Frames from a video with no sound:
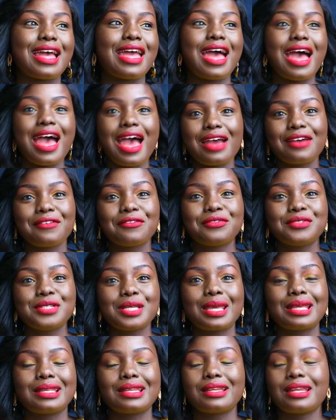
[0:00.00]
i have
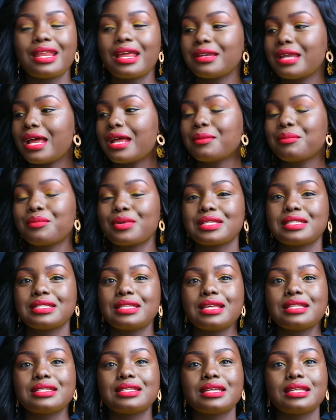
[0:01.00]
taken an, an
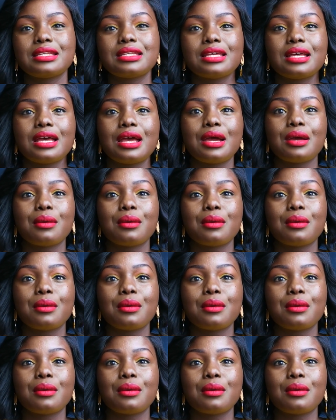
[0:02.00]
unprecedented